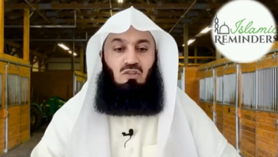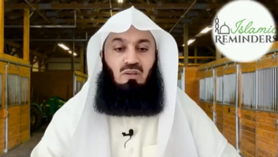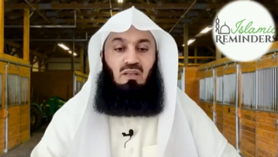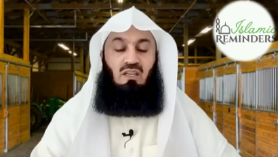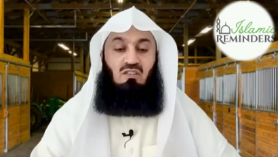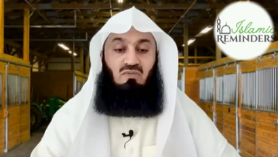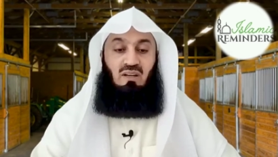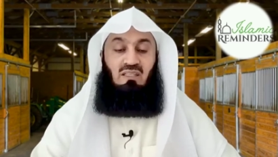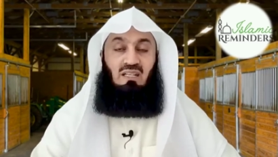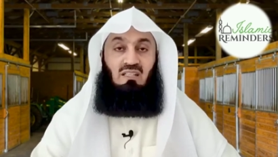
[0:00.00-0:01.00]
So his
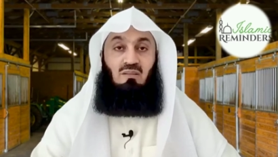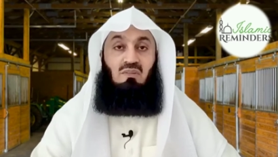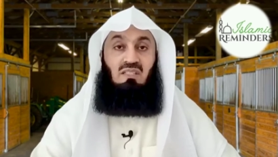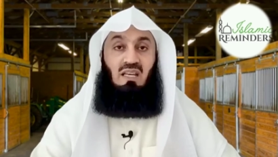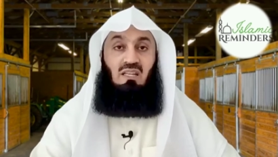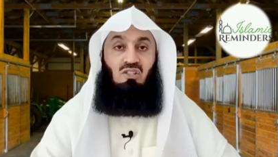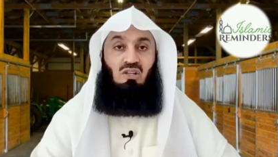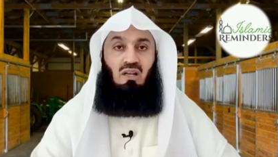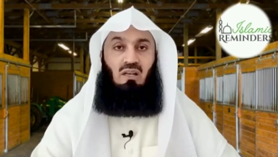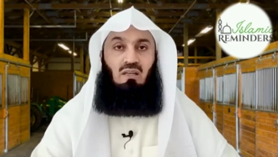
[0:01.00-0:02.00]
friend tells him, say
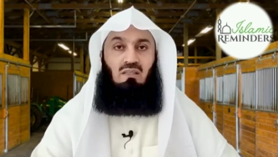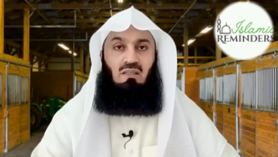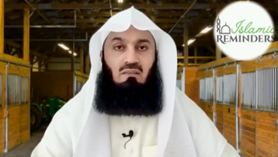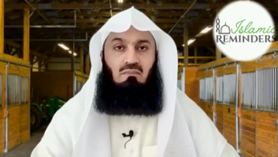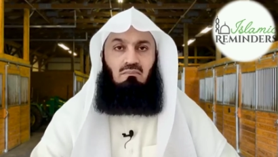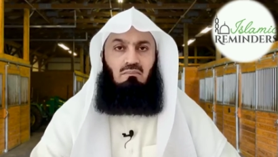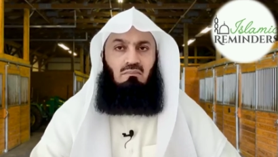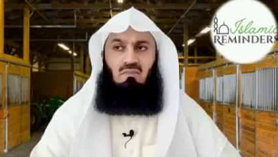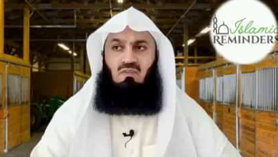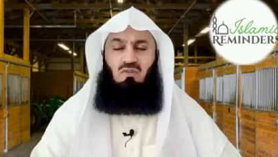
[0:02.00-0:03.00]
inshallah. He said,
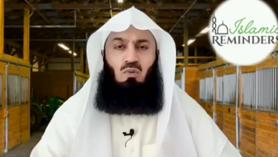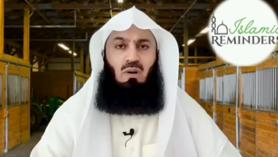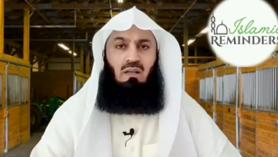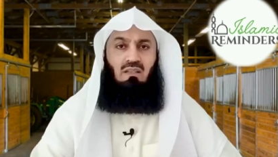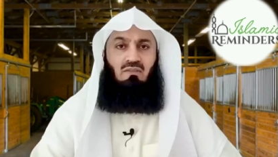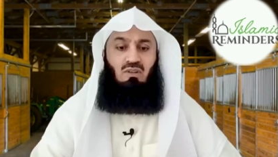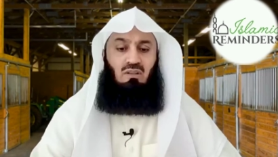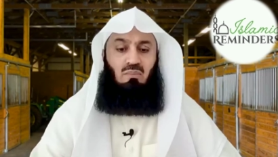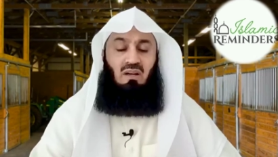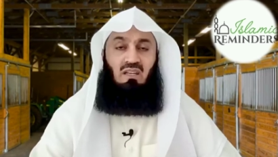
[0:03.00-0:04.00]
for what? I've
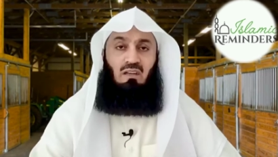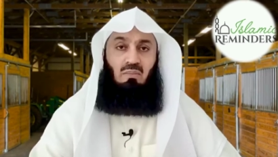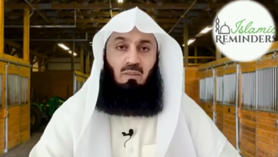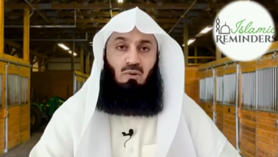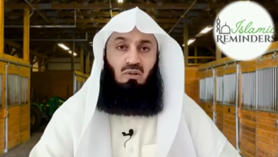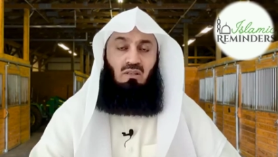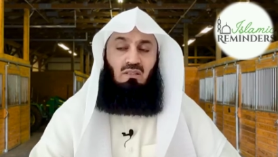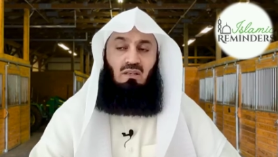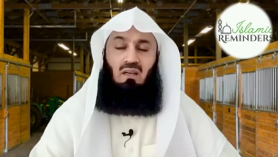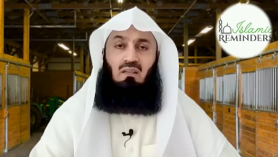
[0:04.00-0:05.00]
got the money in my
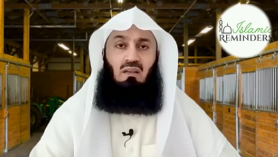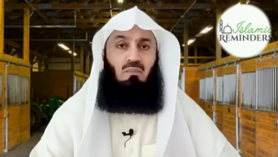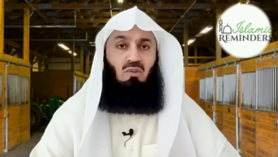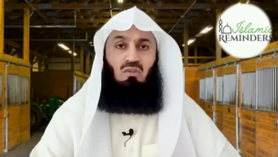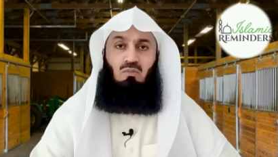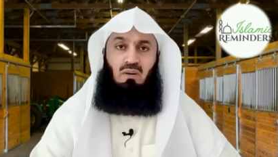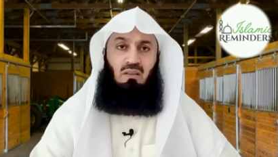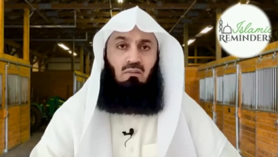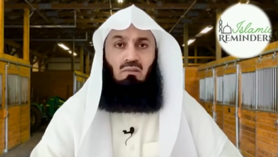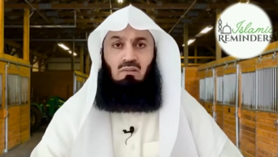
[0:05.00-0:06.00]
pocket and I'm going to
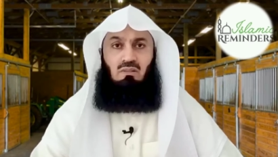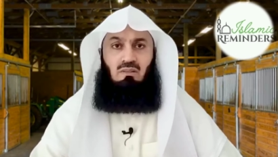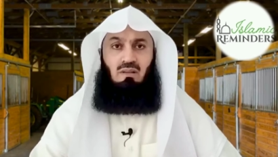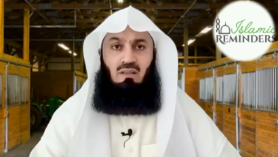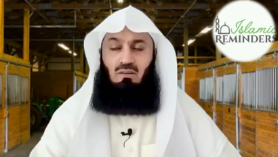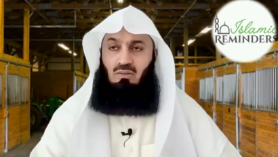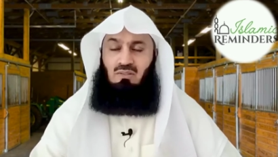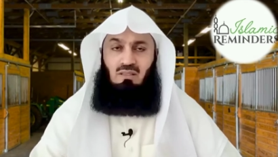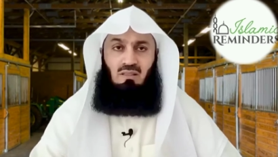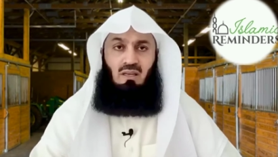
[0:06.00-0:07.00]
buy the horse. The
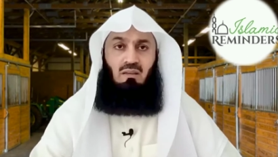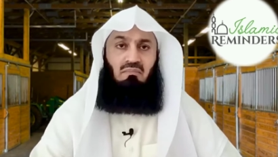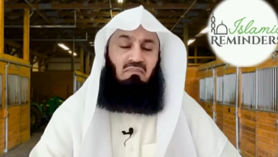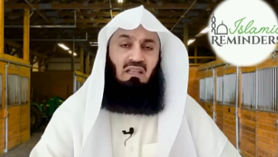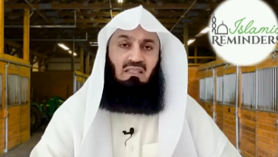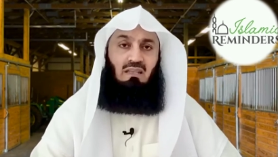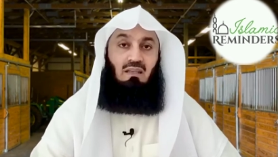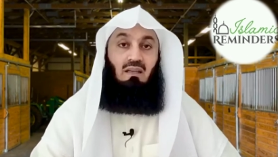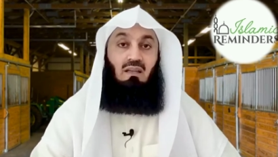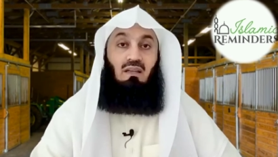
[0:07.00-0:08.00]
horse is there. that's
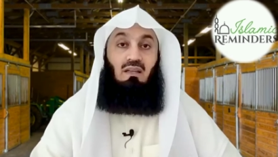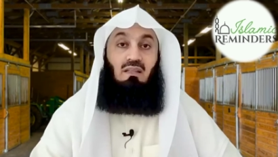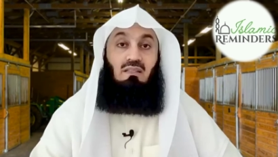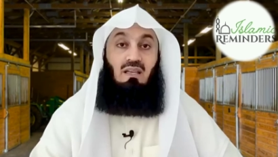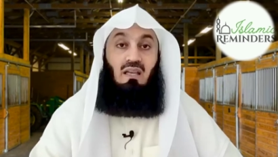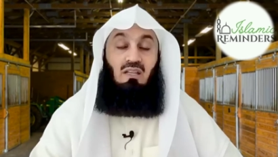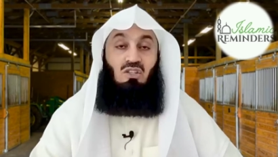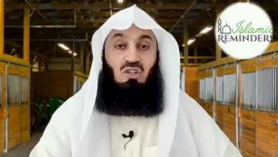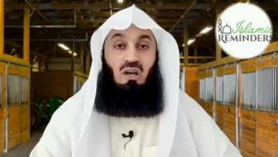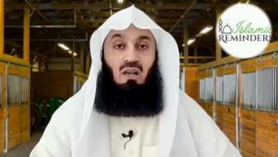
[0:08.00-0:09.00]
it. Say
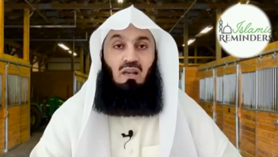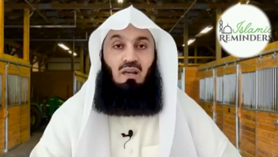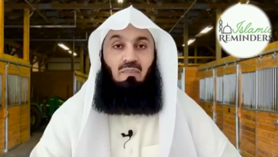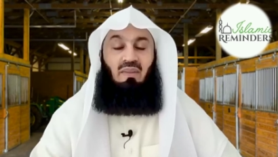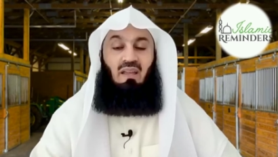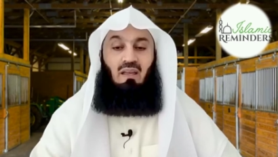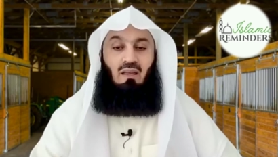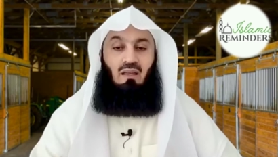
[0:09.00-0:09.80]
inshallah.